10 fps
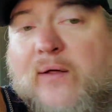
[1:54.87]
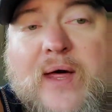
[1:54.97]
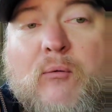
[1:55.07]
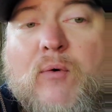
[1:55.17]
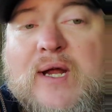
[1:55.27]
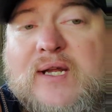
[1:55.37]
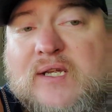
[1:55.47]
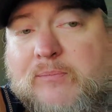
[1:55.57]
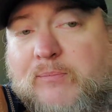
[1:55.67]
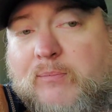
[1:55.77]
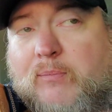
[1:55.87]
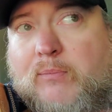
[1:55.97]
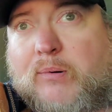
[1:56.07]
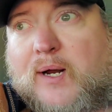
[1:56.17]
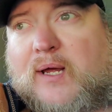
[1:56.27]
yeah, that Wendy's
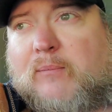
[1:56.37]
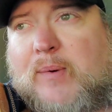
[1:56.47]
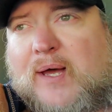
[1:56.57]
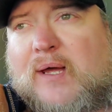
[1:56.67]
breakfast